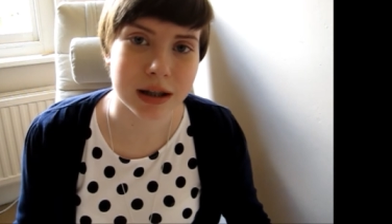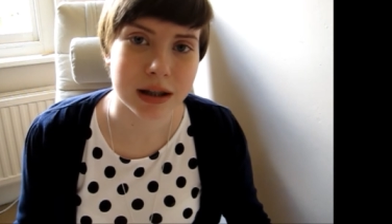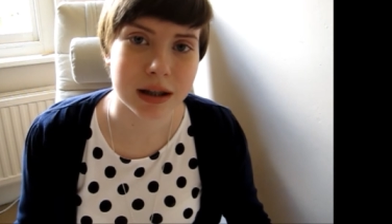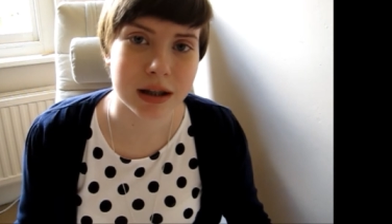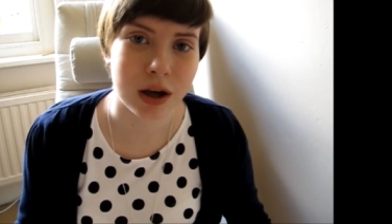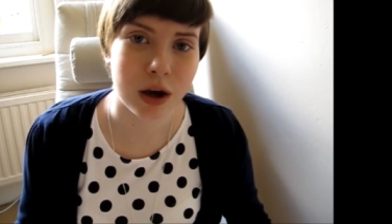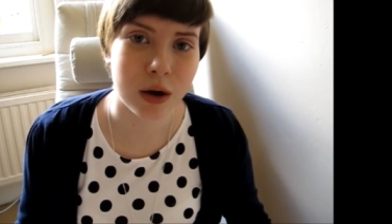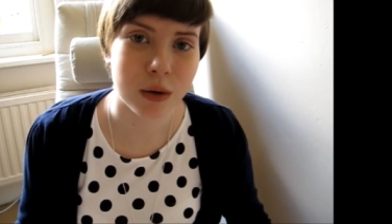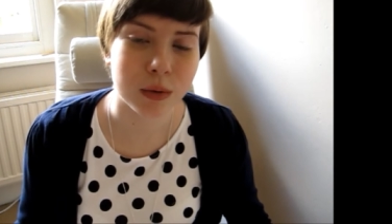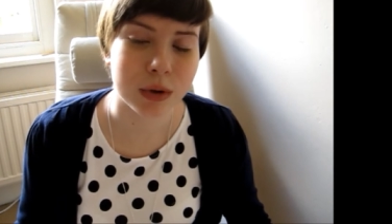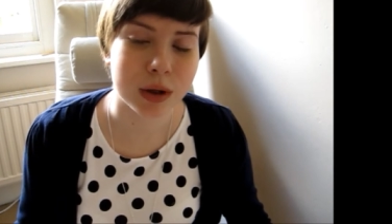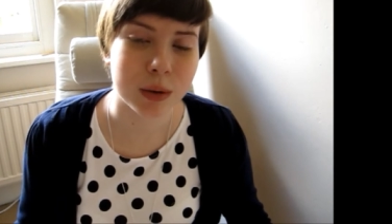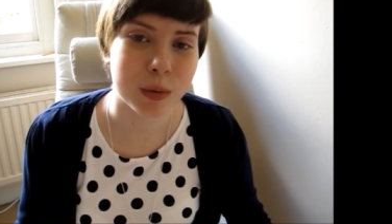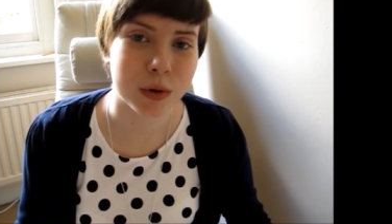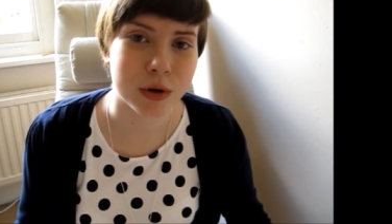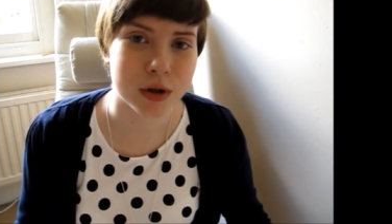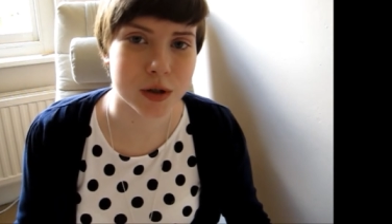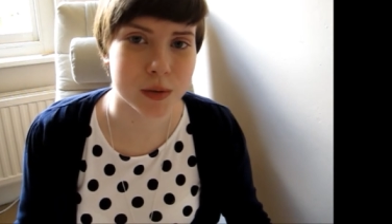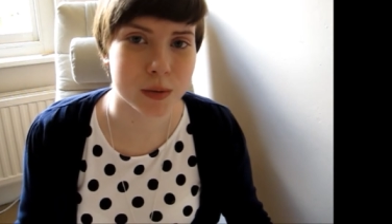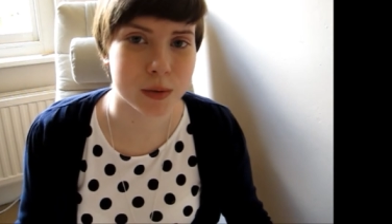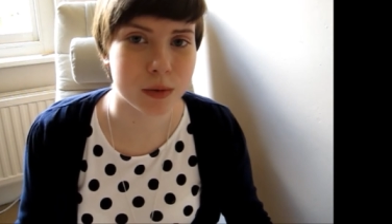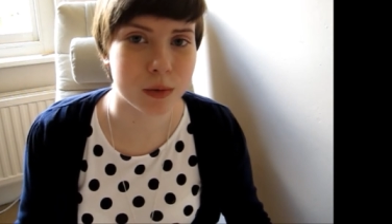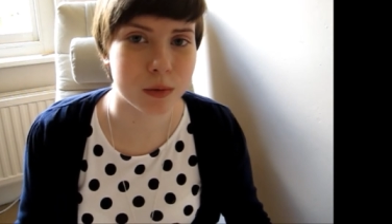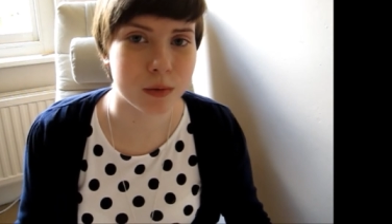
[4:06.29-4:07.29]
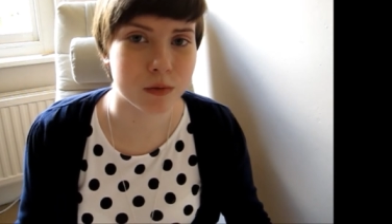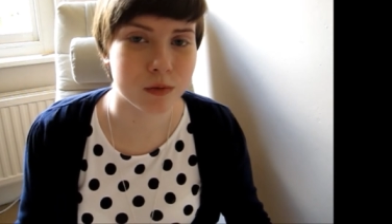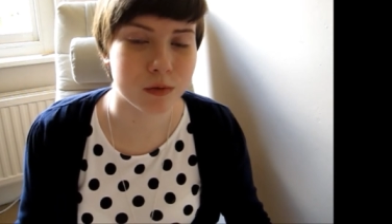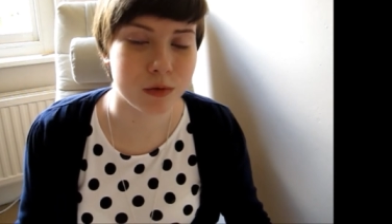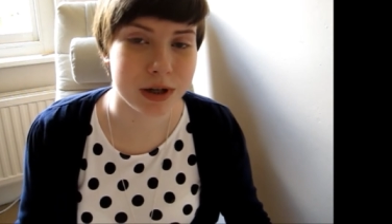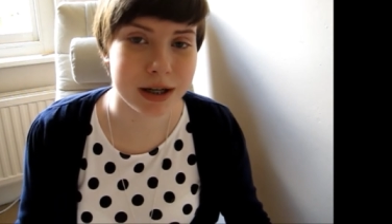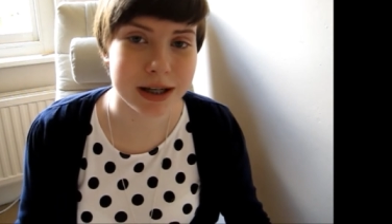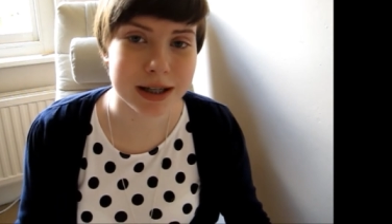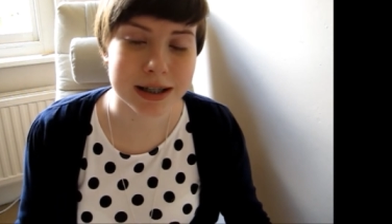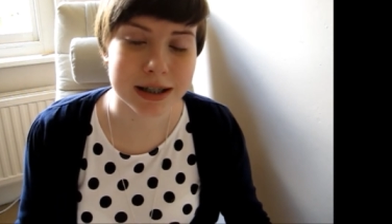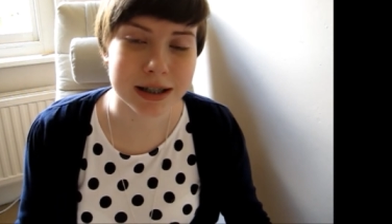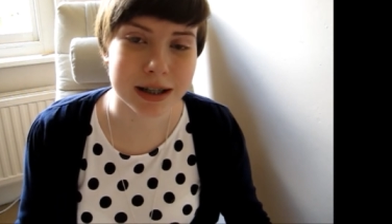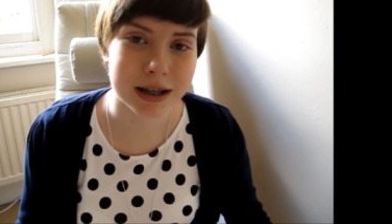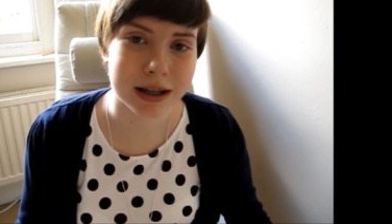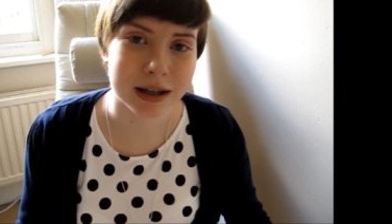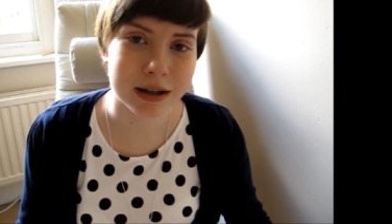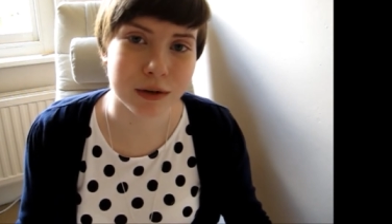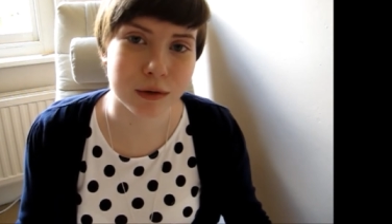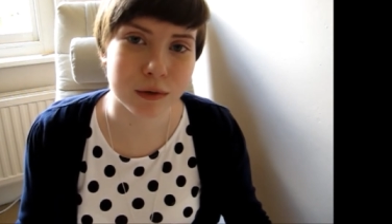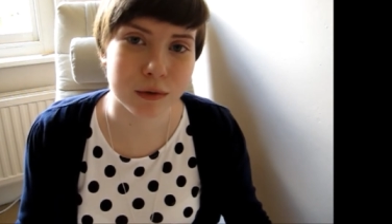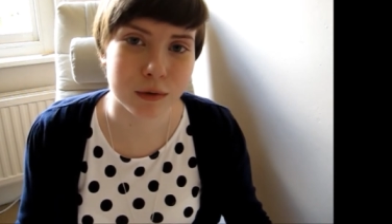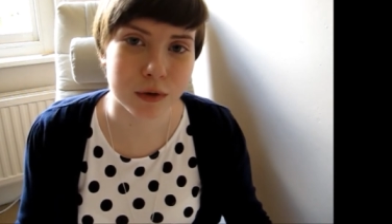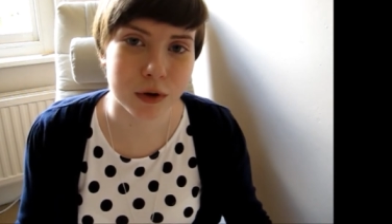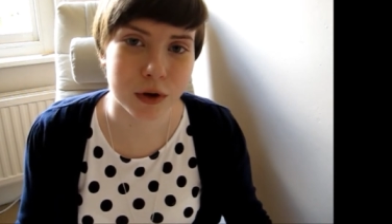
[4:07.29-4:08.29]
the only possible
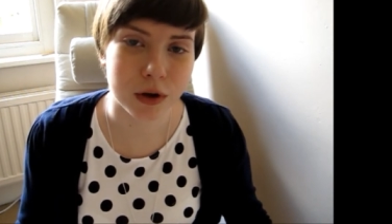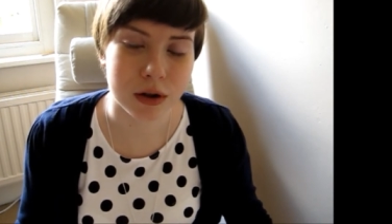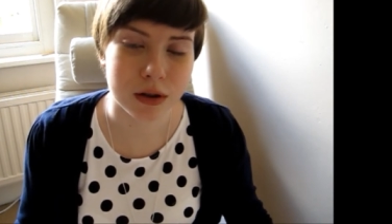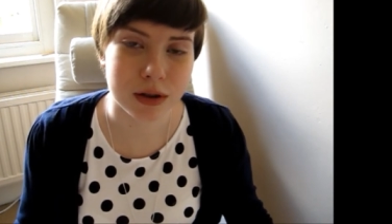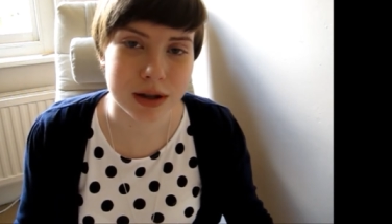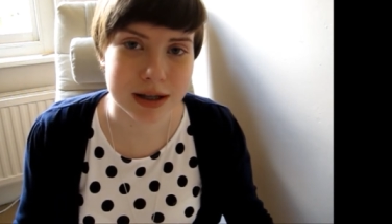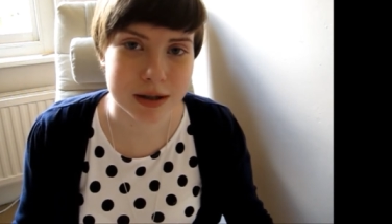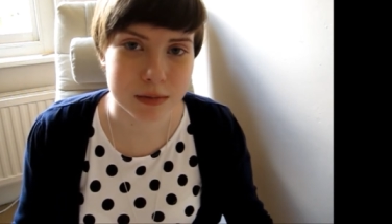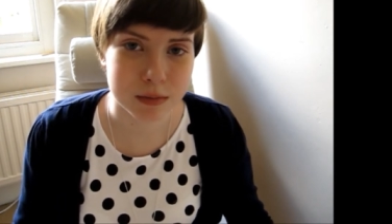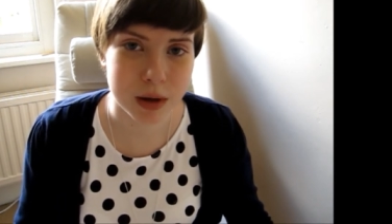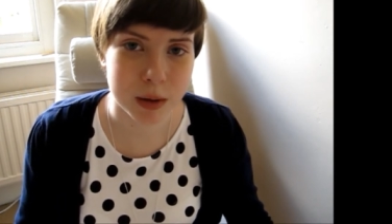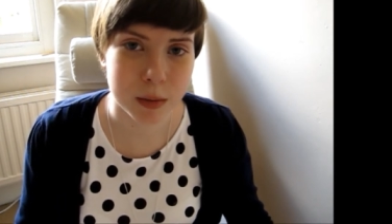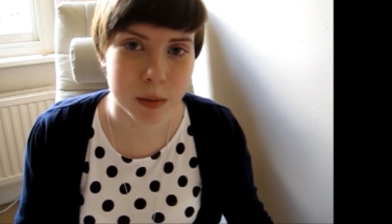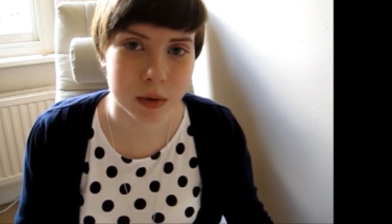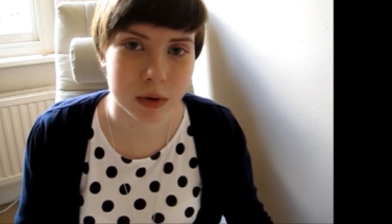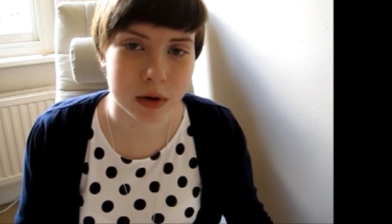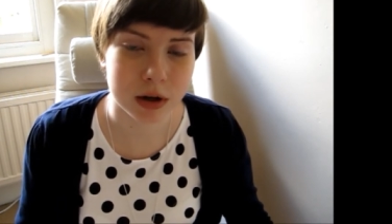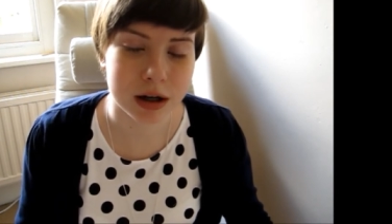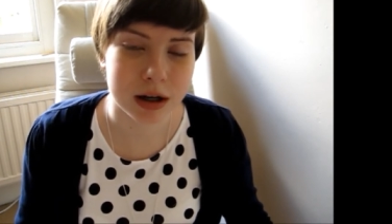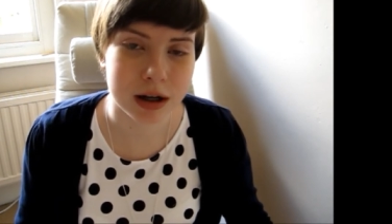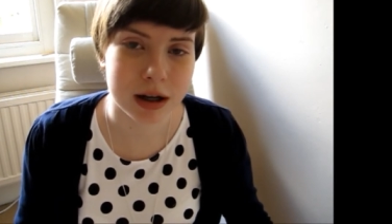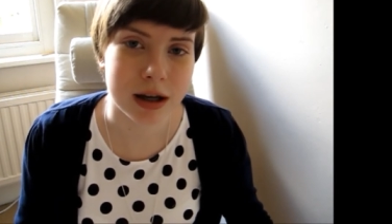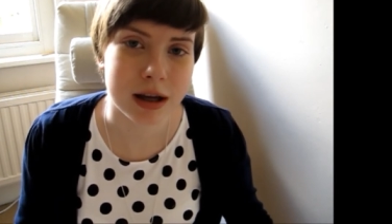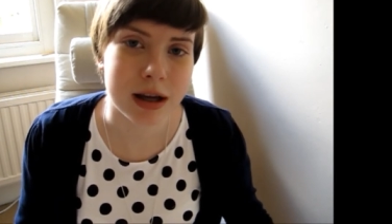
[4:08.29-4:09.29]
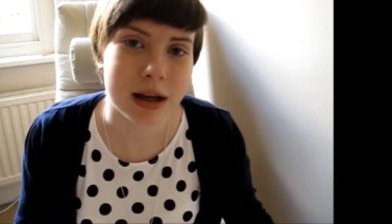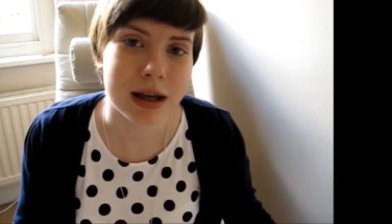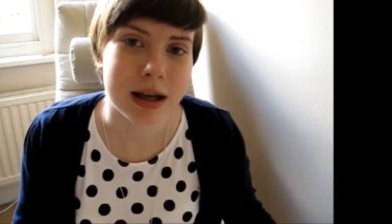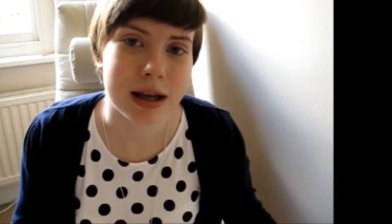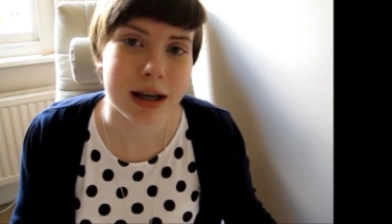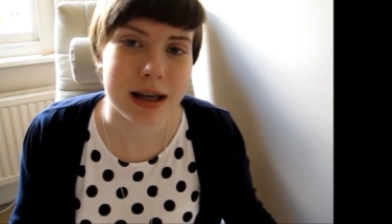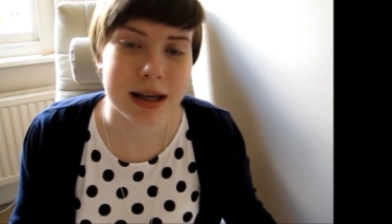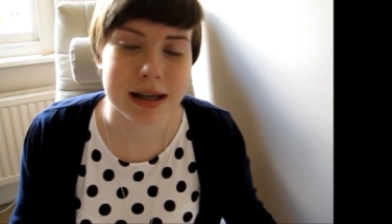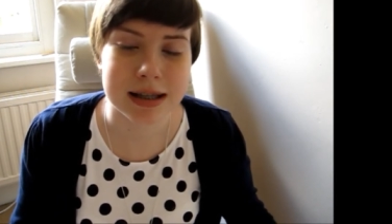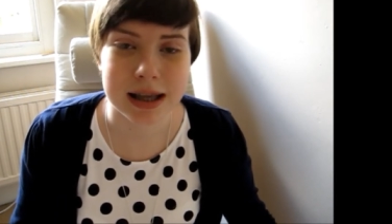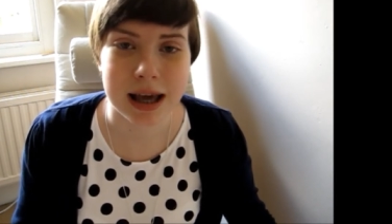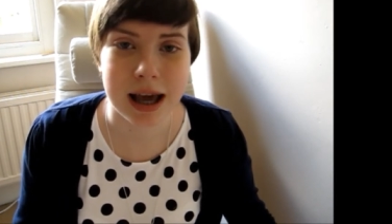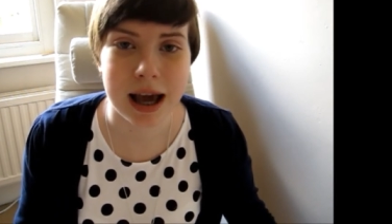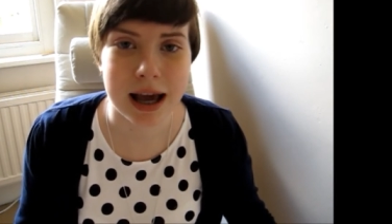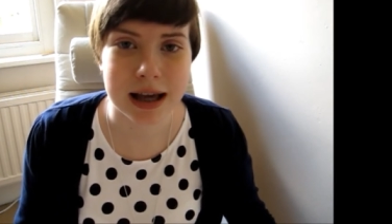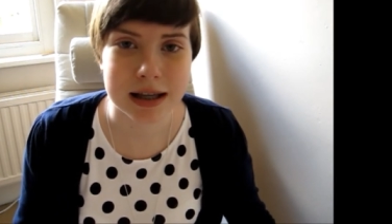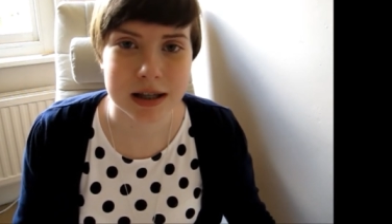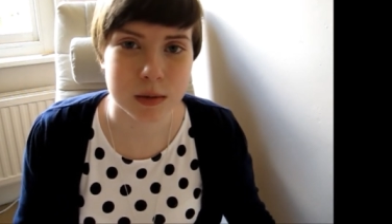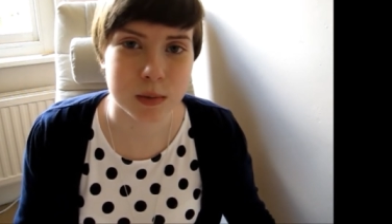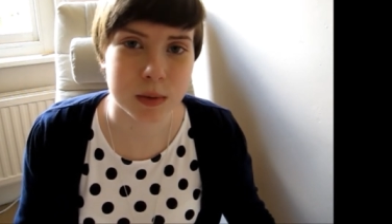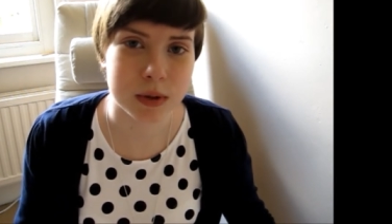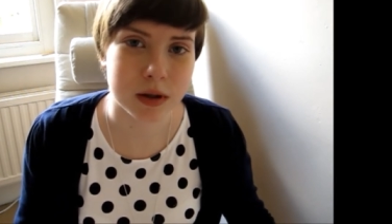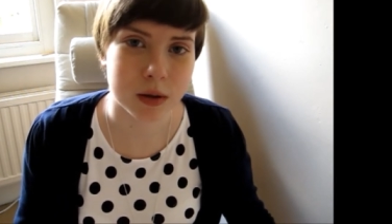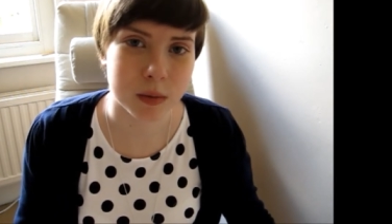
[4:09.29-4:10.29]
reasoning for this memory is that it
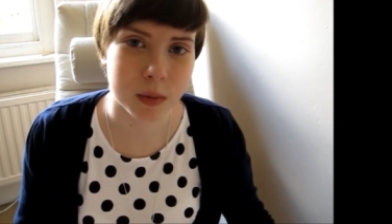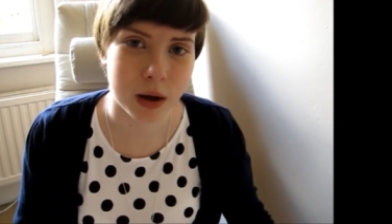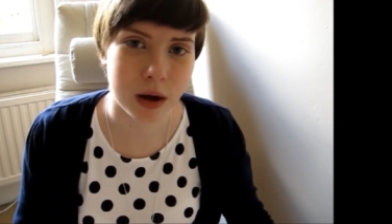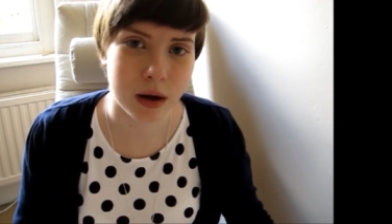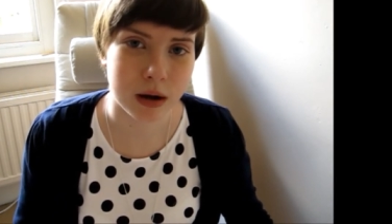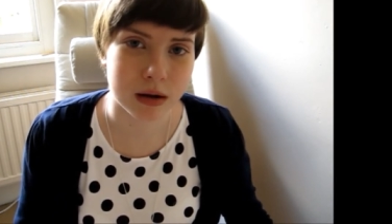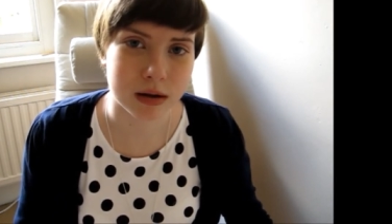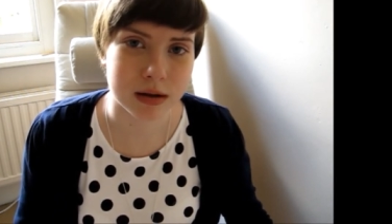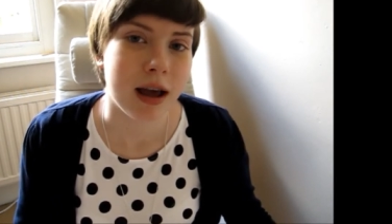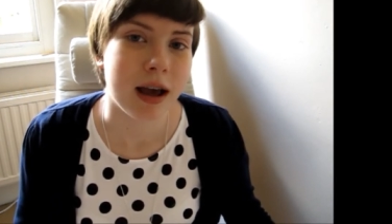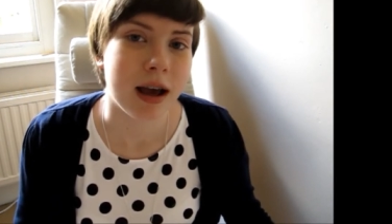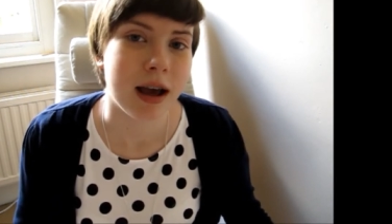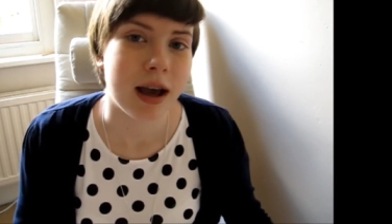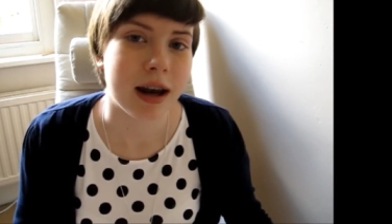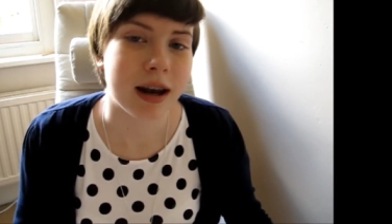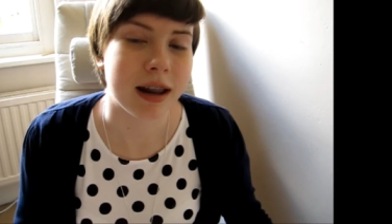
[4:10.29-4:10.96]
has to be in the past.